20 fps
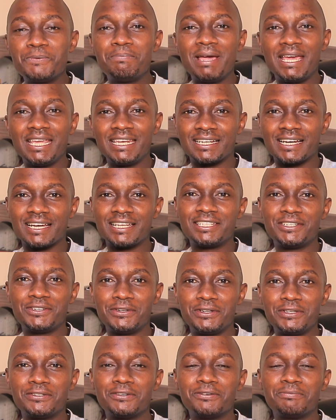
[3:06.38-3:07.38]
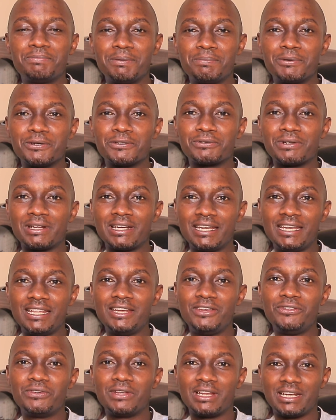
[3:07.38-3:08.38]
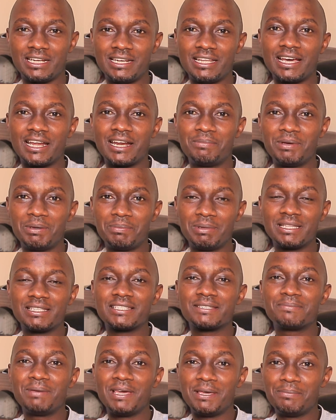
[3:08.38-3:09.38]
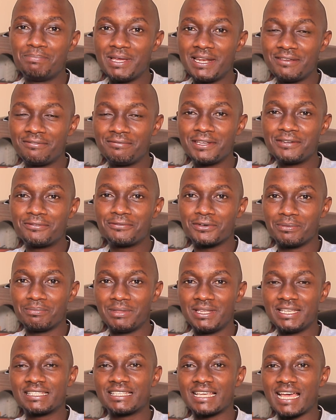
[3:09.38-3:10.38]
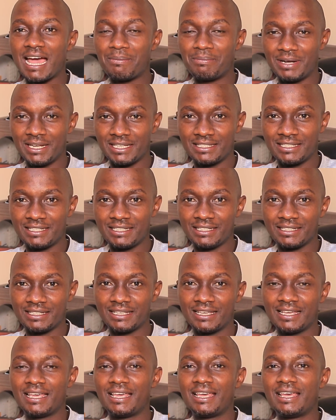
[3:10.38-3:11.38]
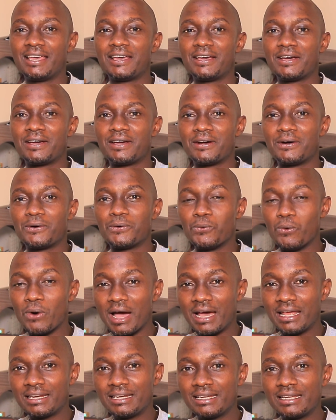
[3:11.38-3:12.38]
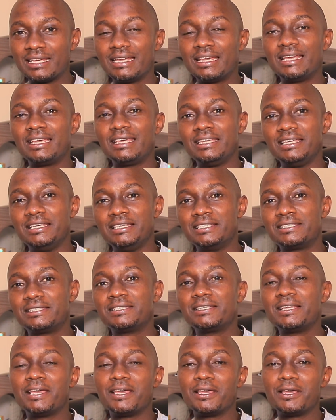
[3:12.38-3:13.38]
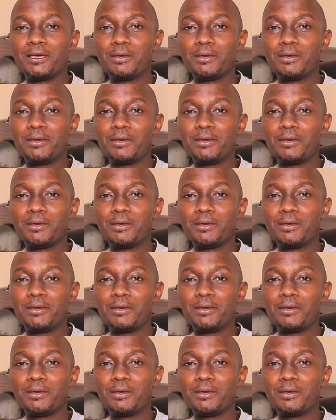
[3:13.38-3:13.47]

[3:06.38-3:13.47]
main categories of people stranded in United Arab Emirates may benefit from this amnesty. One is